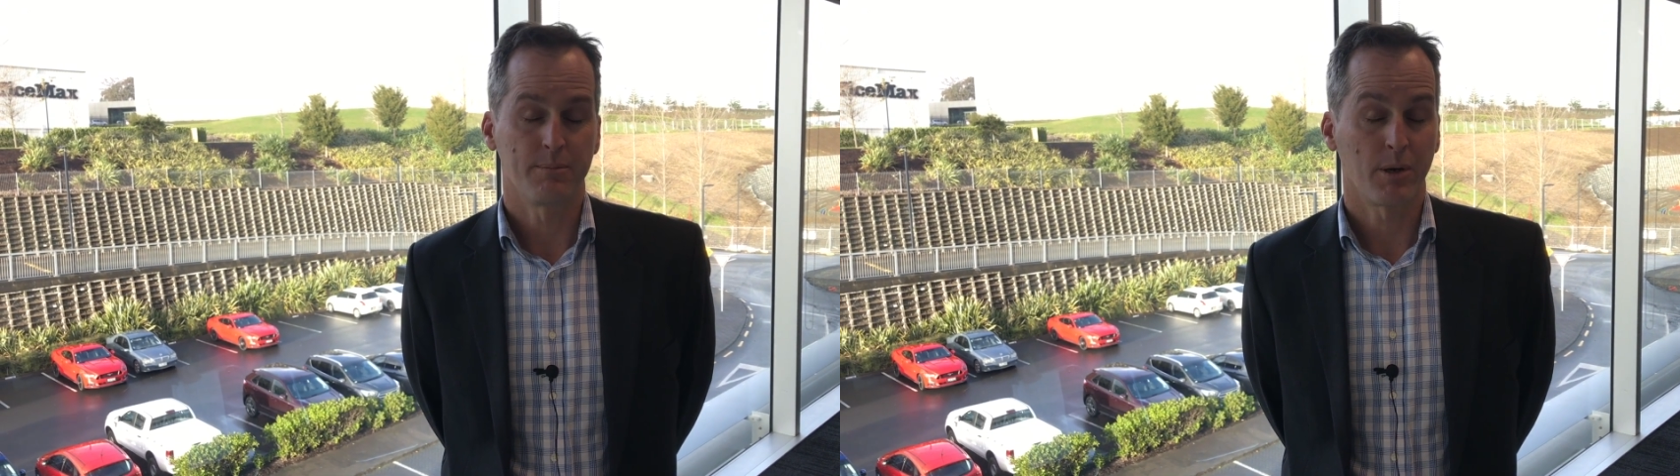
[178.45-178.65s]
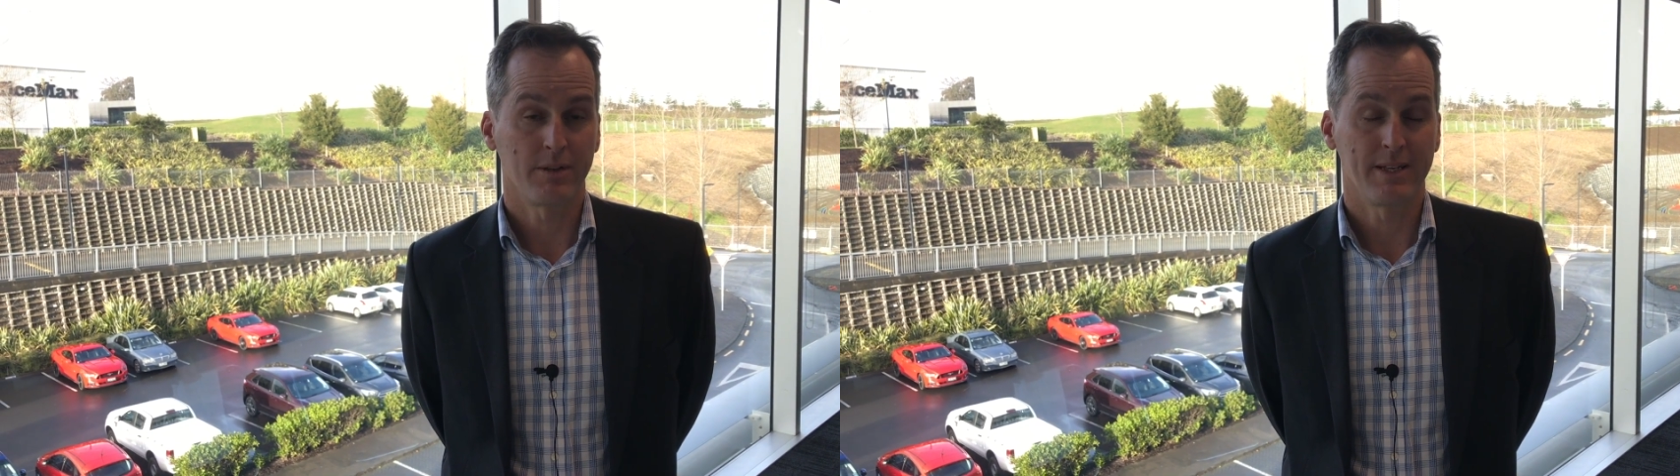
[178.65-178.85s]

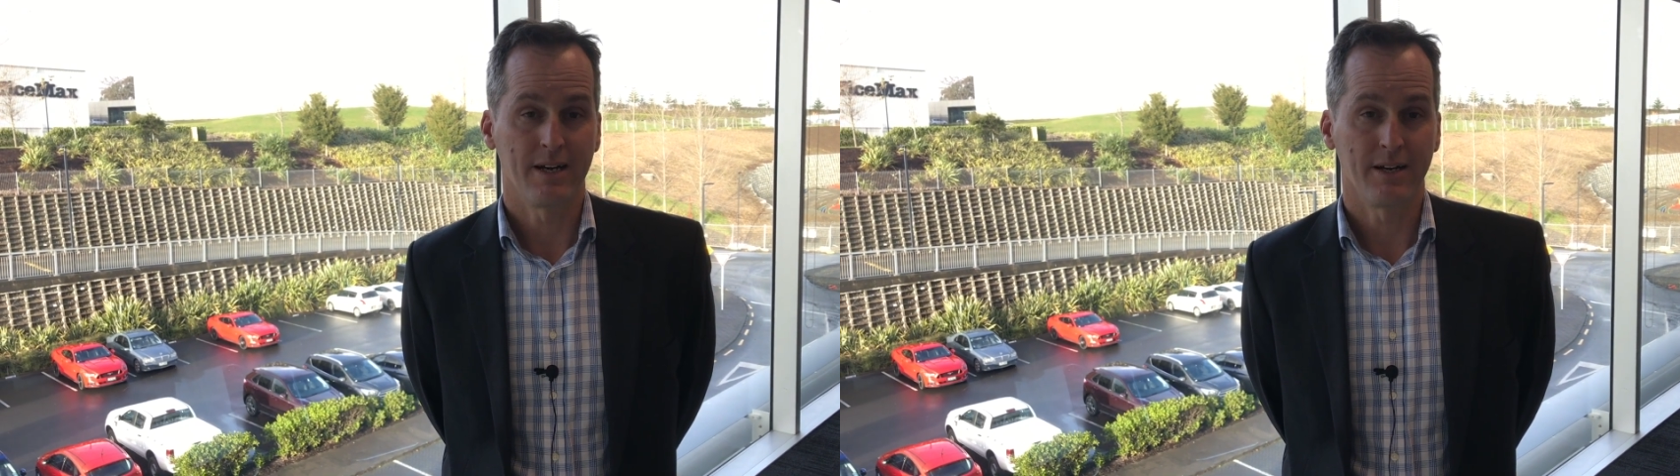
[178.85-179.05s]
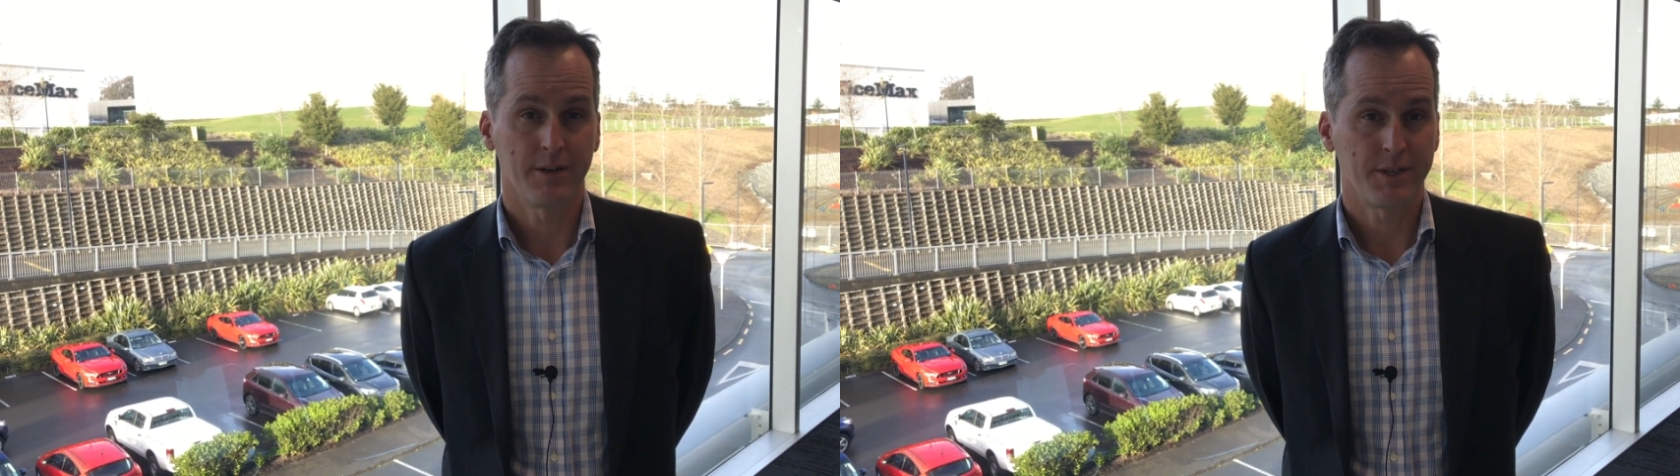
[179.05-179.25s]
part of the
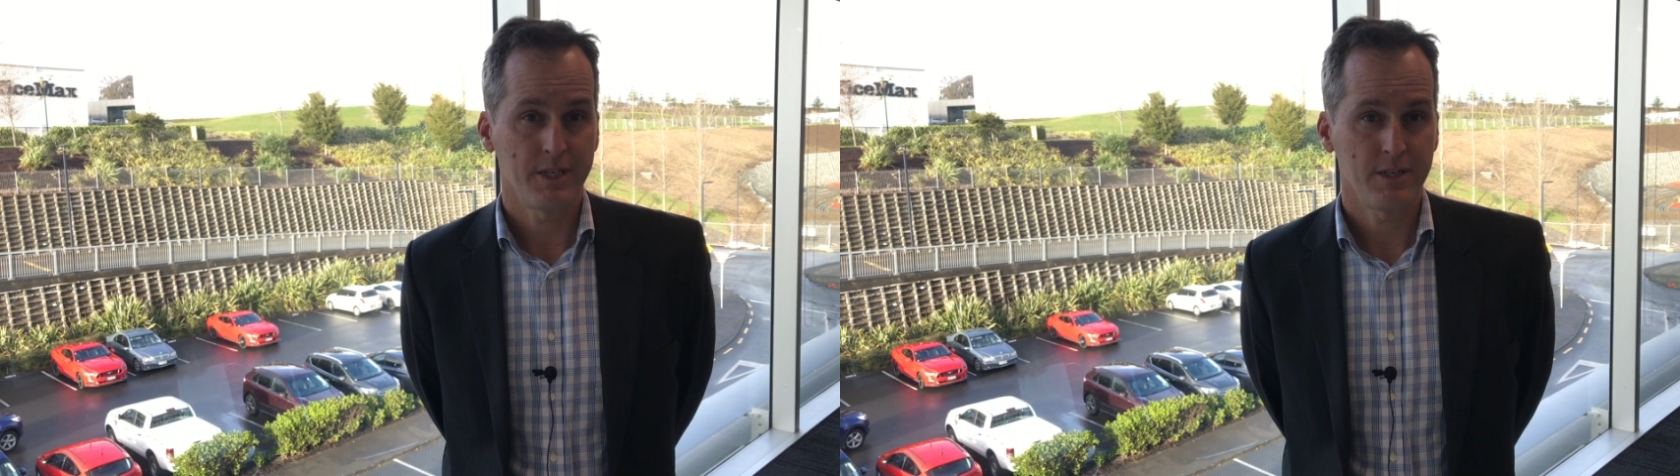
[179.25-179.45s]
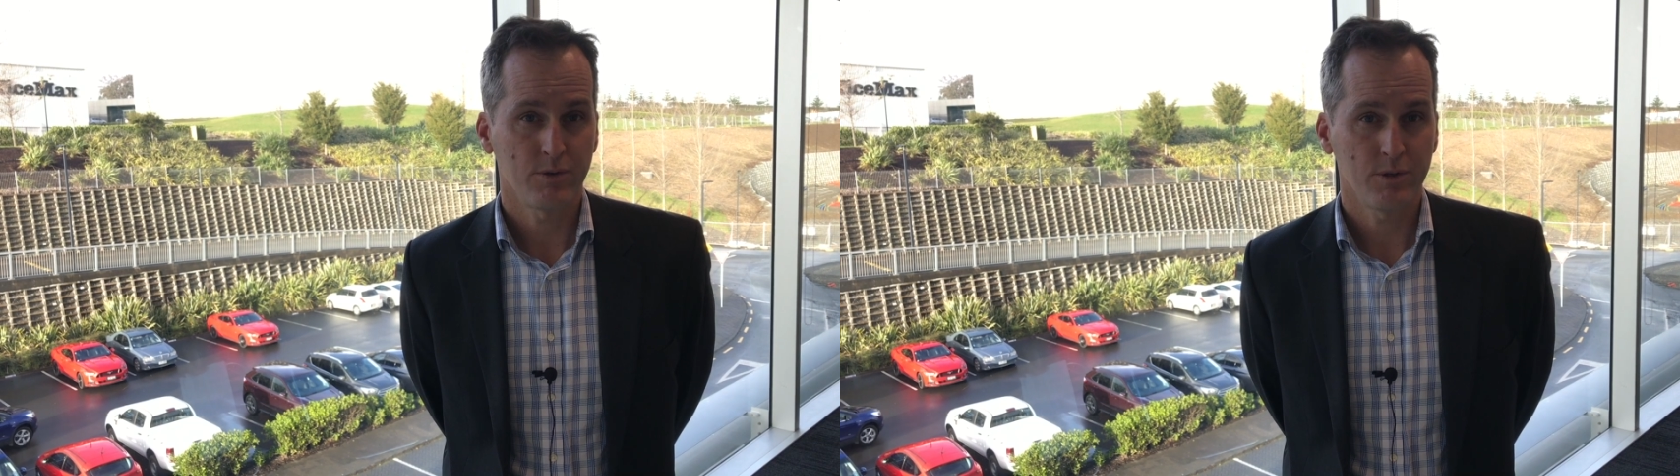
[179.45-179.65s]

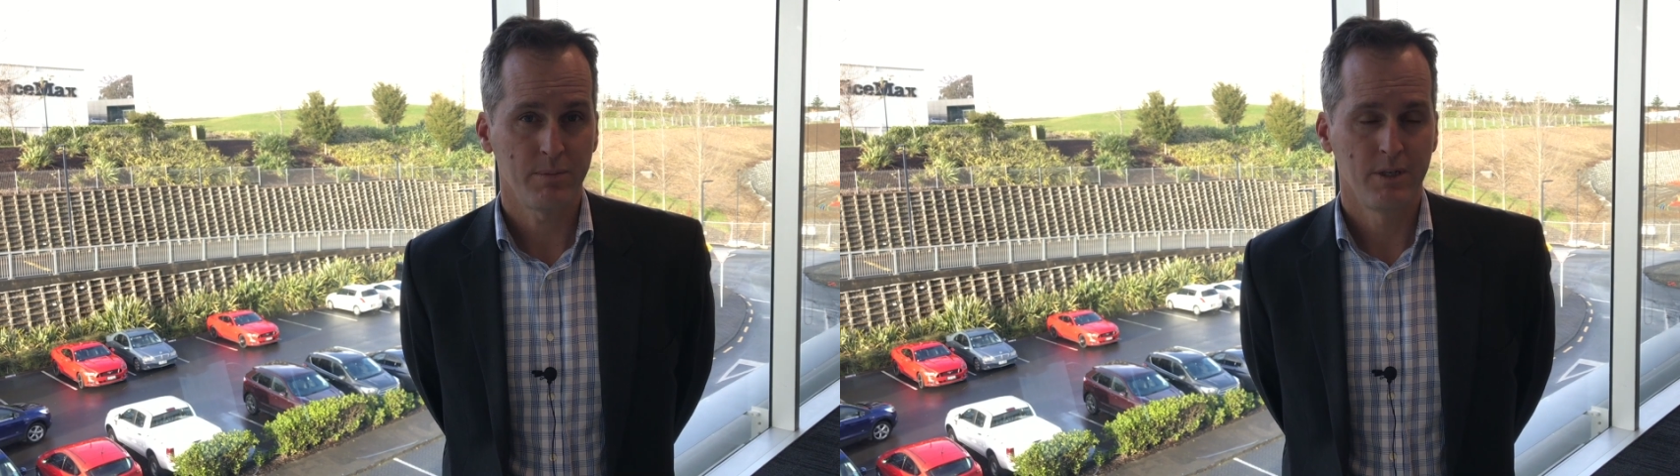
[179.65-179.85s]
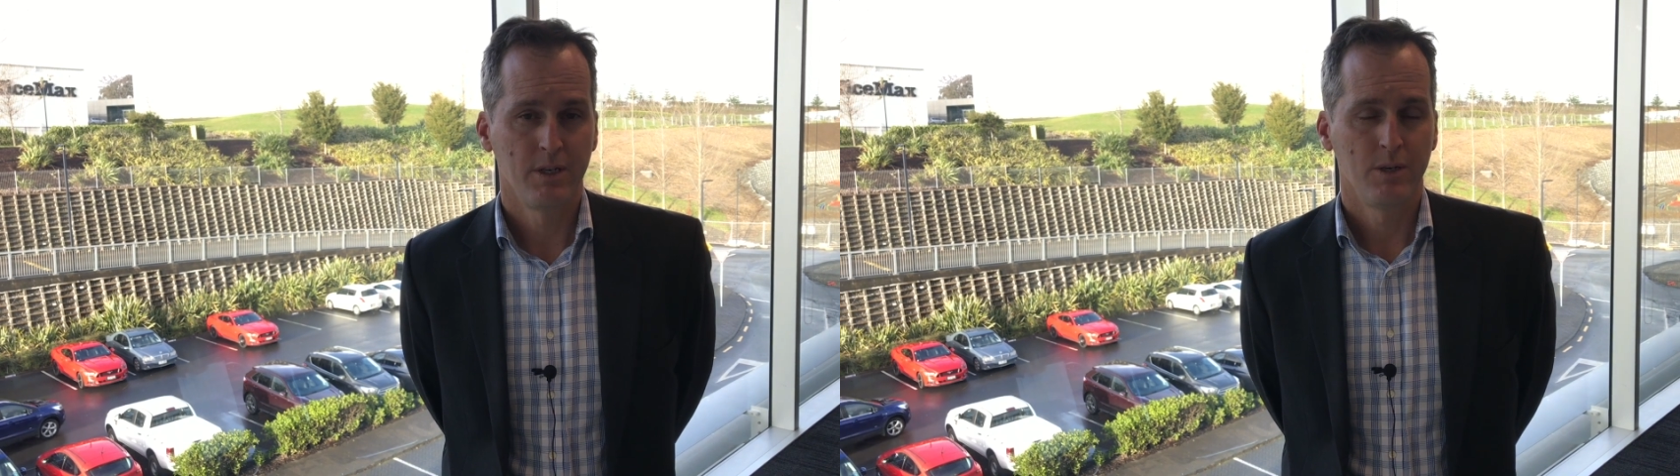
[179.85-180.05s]
Ionity group,